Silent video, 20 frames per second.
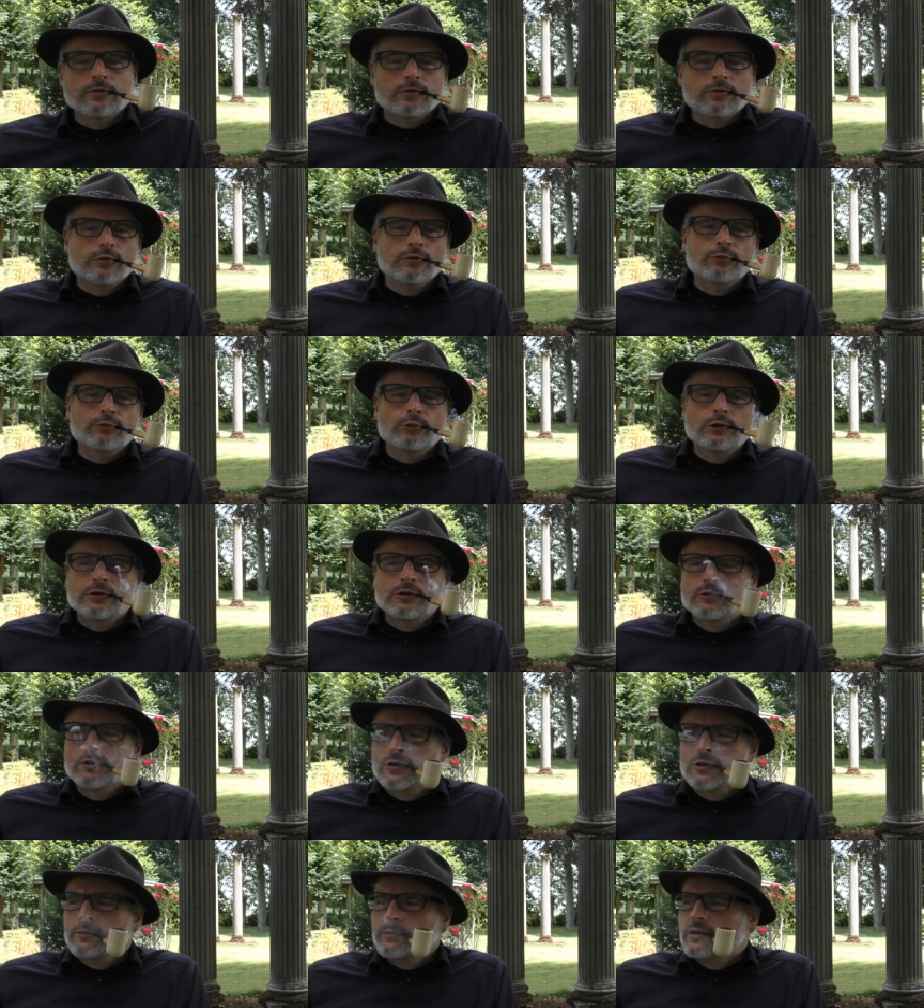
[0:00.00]
So if we're
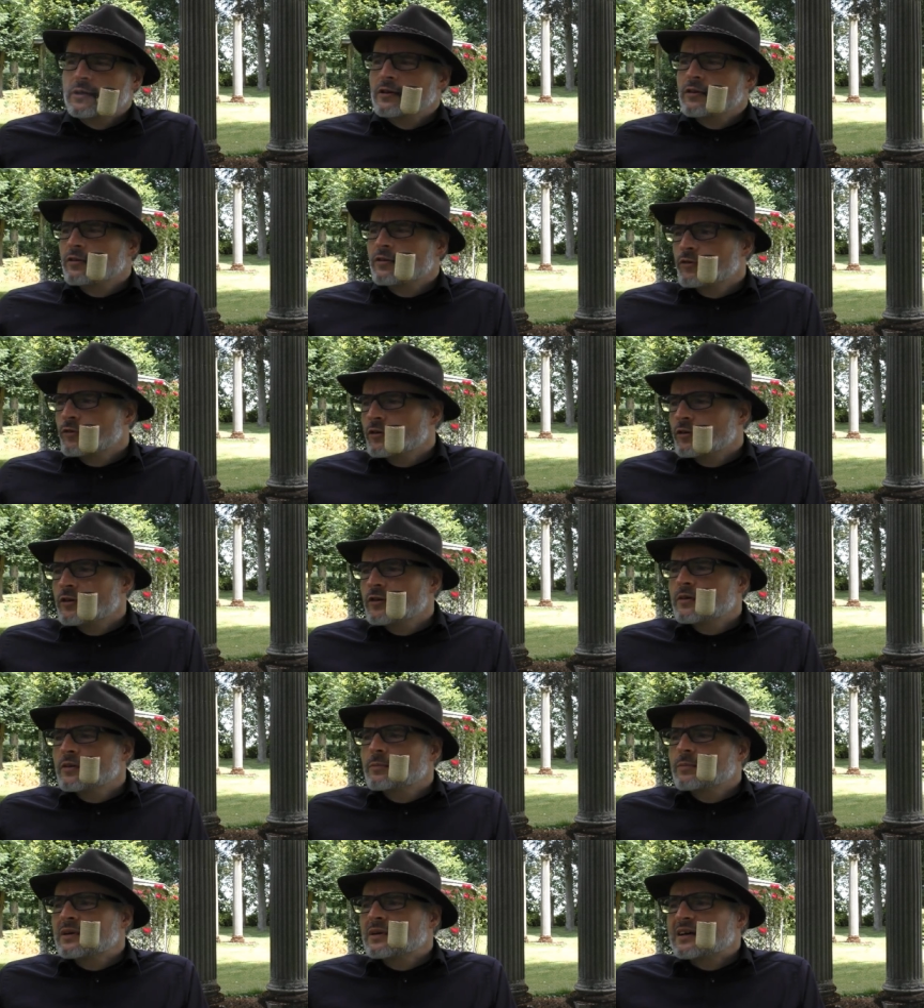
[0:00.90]
gonna be
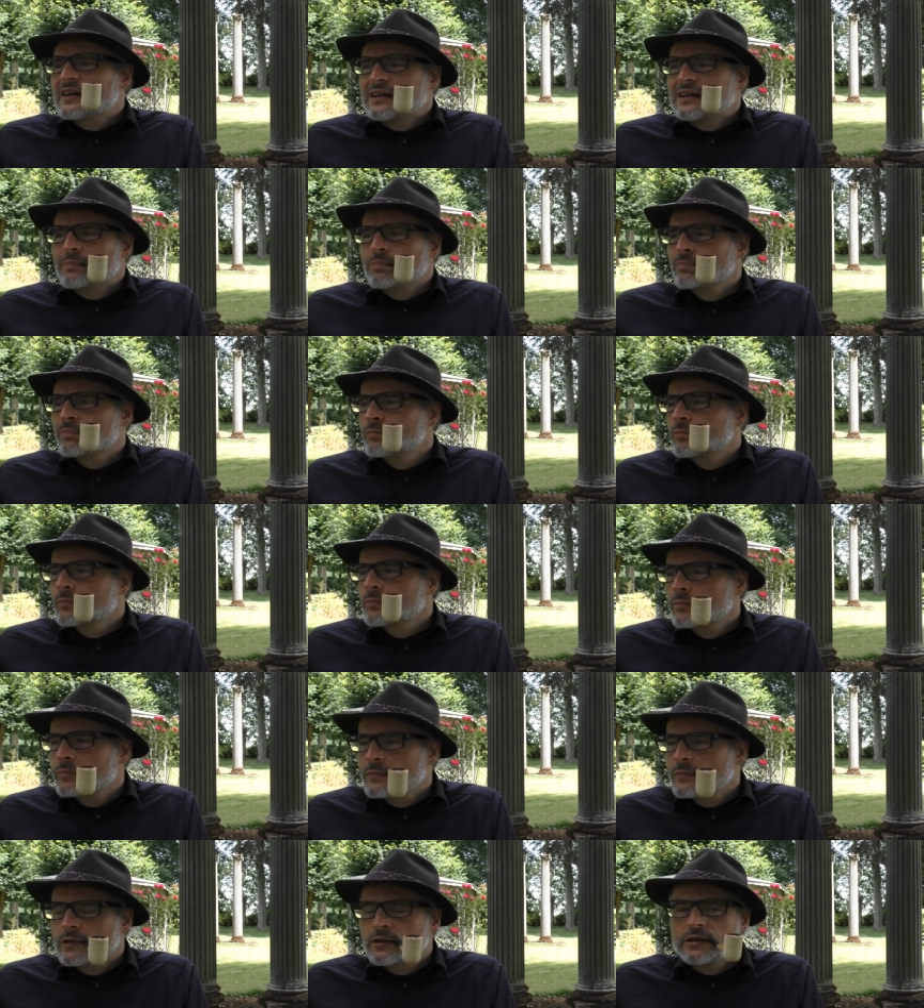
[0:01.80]
disturbed by
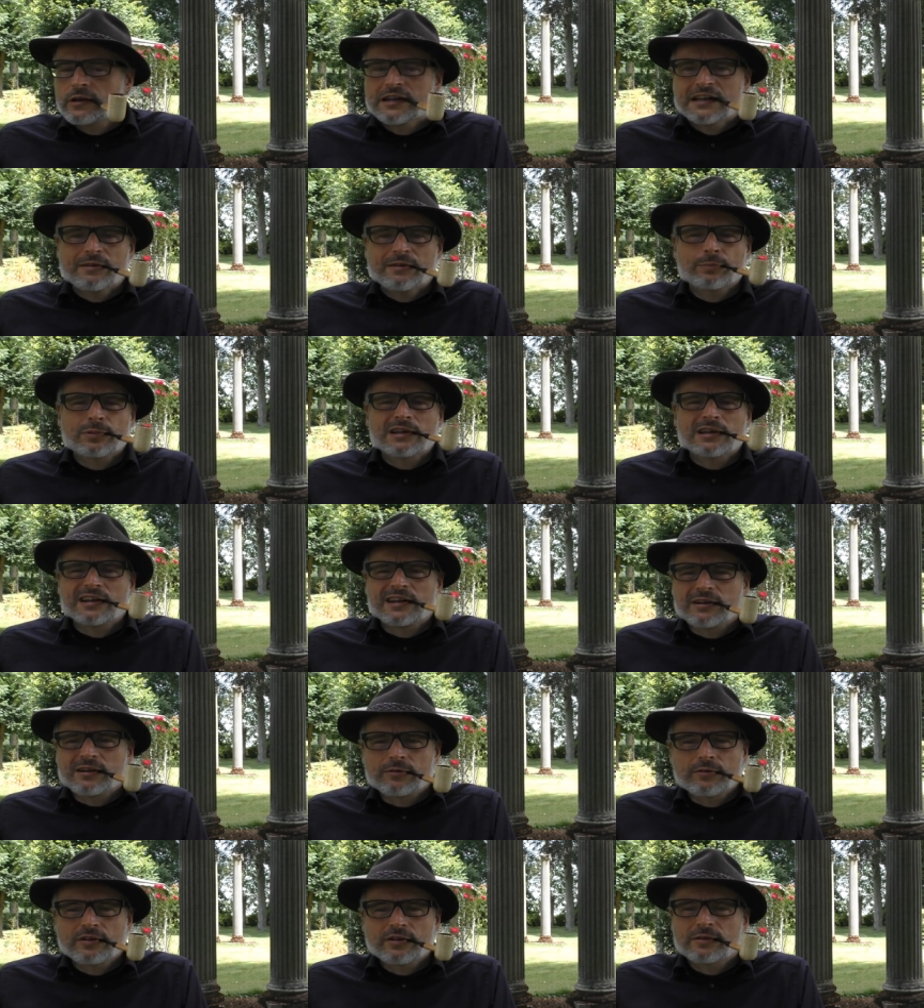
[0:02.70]
an
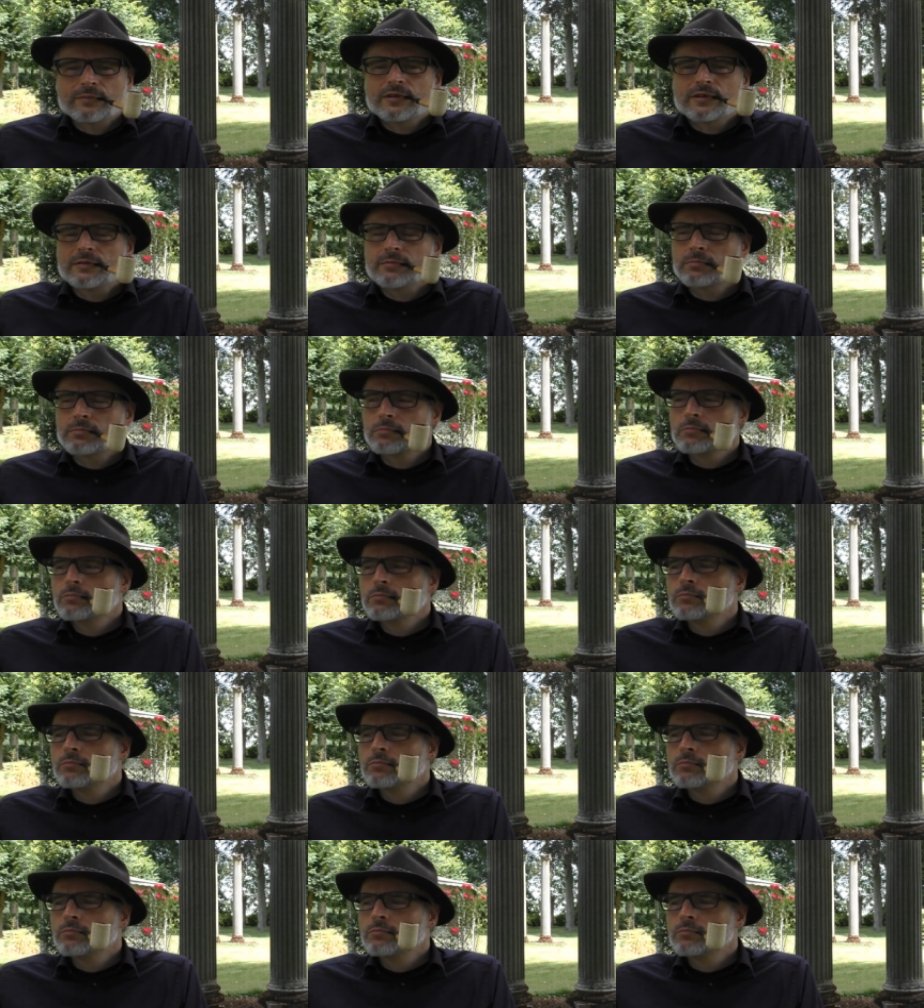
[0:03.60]
airplane or something,